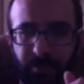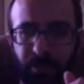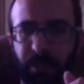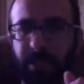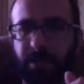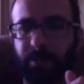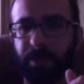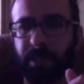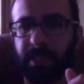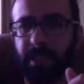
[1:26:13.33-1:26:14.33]
Please, did
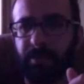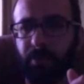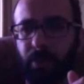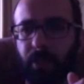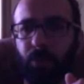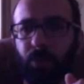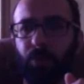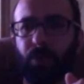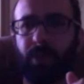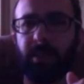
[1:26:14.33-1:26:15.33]
please, everyone who
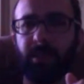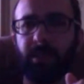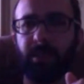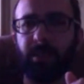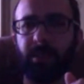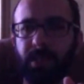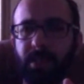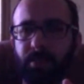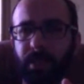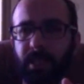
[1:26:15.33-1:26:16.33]
loses